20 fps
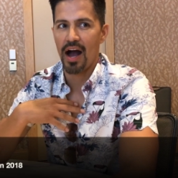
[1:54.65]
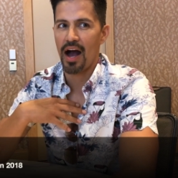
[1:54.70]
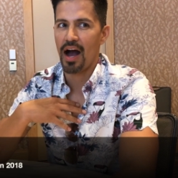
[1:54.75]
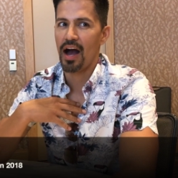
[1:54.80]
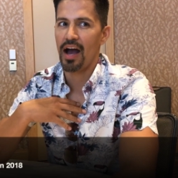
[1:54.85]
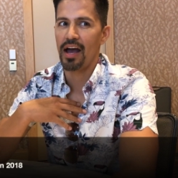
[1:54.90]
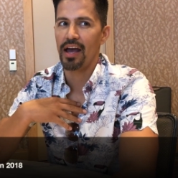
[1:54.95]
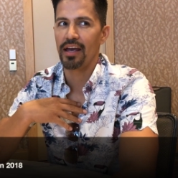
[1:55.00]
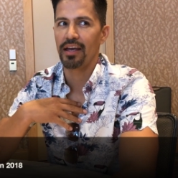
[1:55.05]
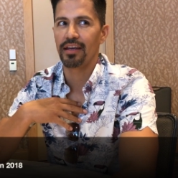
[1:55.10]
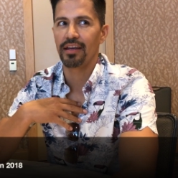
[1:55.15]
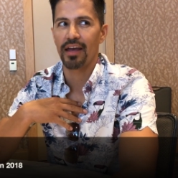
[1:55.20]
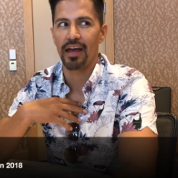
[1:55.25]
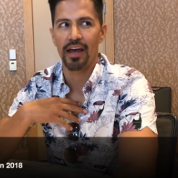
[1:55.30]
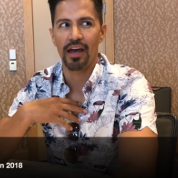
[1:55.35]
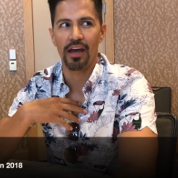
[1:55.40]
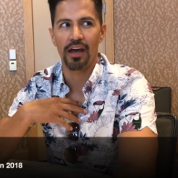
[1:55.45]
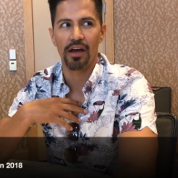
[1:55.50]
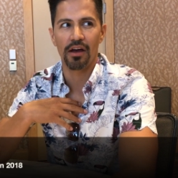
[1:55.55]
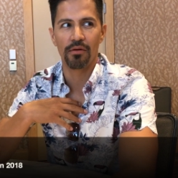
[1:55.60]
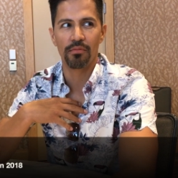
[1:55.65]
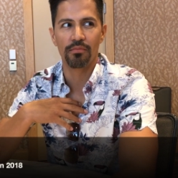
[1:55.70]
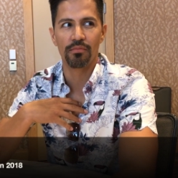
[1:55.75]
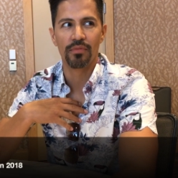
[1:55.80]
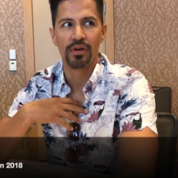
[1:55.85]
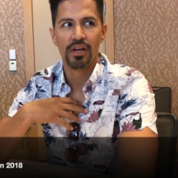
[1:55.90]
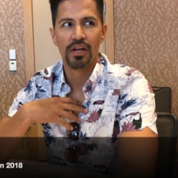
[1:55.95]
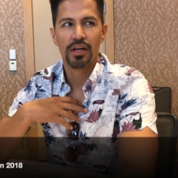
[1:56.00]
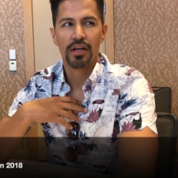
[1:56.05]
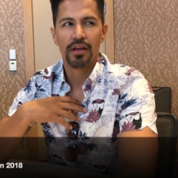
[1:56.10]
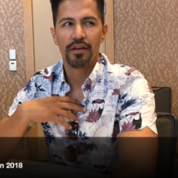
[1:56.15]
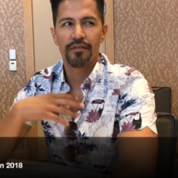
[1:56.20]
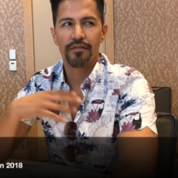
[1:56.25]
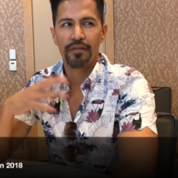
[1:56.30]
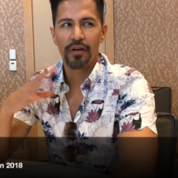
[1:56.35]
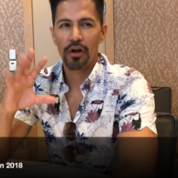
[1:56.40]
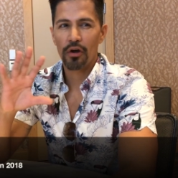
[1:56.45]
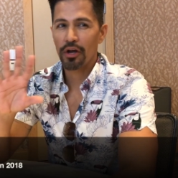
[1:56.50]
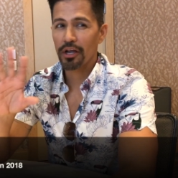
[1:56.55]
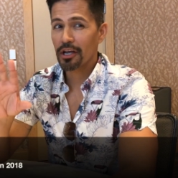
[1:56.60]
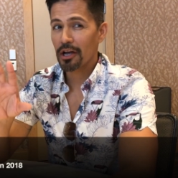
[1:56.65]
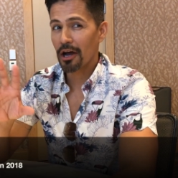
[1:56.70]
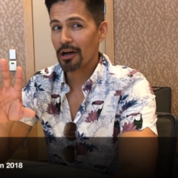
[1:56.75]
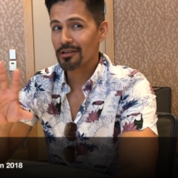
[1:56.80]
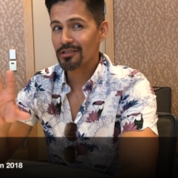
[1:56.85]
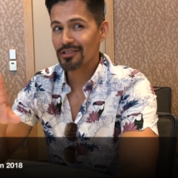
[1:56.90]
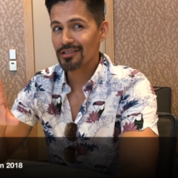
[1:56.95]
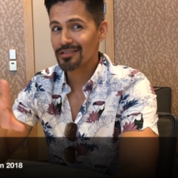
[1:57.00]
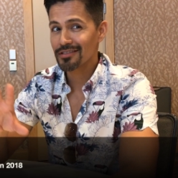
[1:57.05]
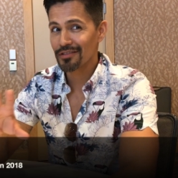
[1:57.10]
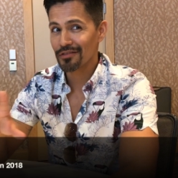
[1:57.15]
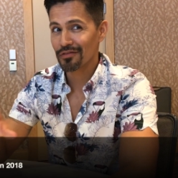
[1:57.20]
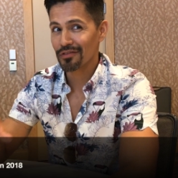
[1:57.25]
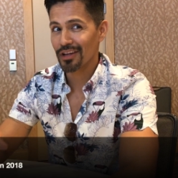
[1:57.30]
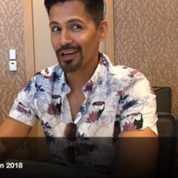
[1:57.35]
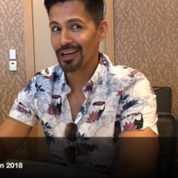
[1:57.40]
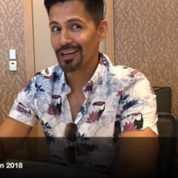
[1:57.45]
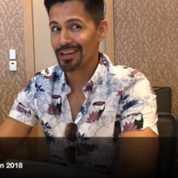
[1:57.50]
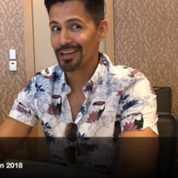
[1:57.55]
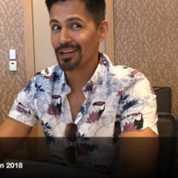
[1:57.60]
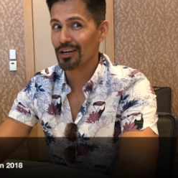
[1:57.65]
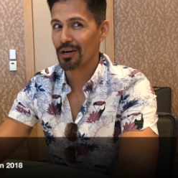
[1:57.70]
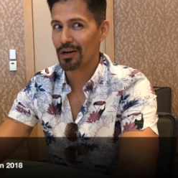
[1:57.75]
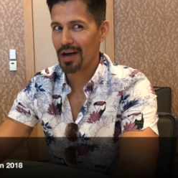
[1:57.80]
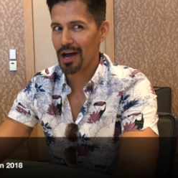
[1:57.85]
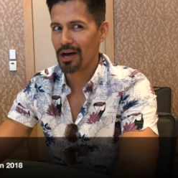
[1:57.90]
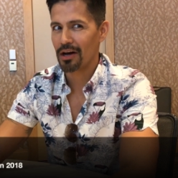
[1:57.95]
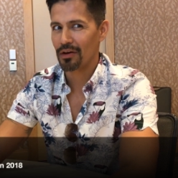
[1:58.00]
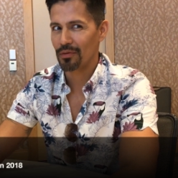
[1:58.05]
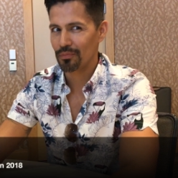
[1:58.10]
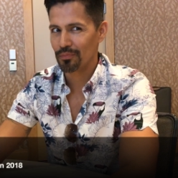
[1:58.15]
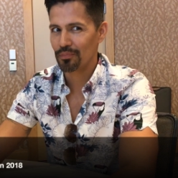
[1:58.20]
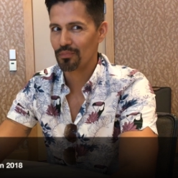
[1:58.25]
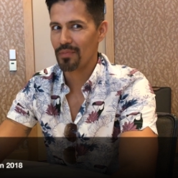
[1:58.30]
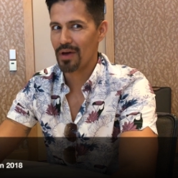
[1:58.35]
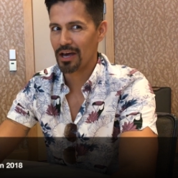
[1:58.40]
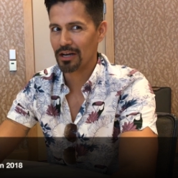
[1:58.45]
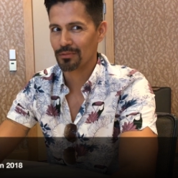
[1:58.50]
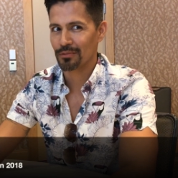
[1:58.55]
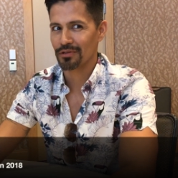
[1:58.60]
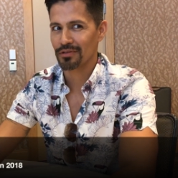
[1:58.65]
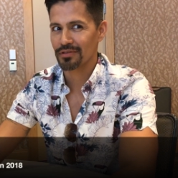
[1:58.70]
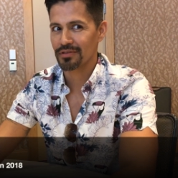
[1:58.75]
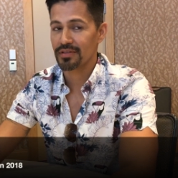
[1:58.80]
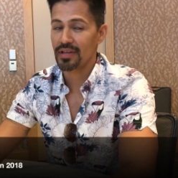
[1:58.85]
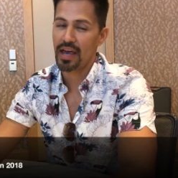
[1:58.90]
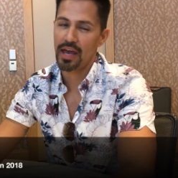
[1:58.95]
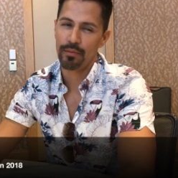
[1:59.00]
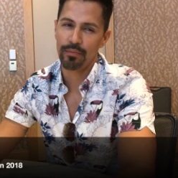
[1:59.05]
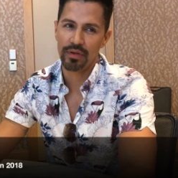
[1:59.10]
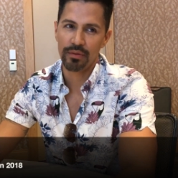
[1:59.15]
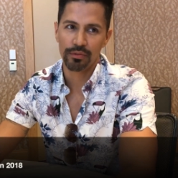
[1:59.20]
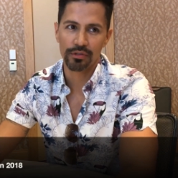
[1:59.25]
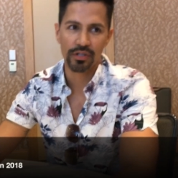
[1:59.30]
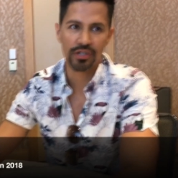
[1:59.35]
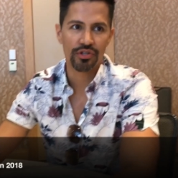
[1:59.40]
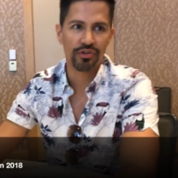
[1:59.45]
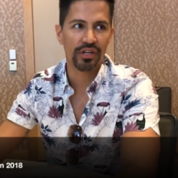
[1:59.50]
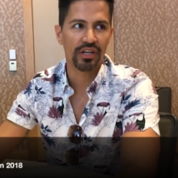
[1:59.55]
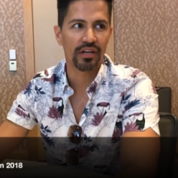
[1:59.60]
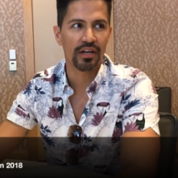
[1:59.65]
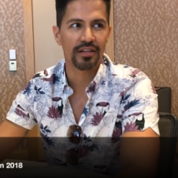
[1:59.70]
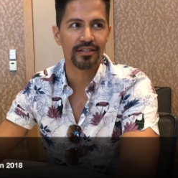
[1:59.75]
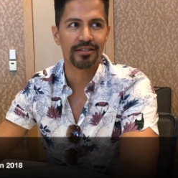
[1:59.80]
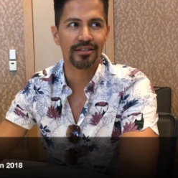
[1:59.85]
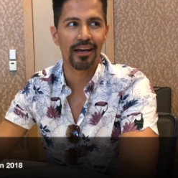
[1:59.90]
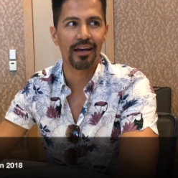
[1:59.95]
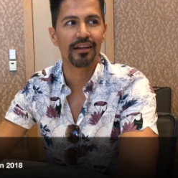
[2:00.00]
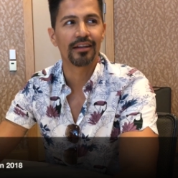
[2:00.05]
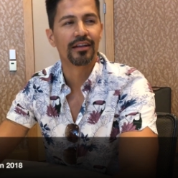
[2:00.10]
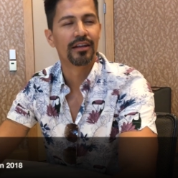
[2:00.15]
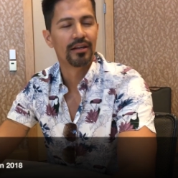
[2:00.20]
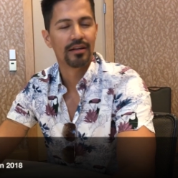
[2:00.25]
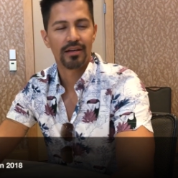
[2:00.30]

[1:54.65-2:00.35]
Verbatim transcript: I am very conscious of like you know how animals and people are treated on set.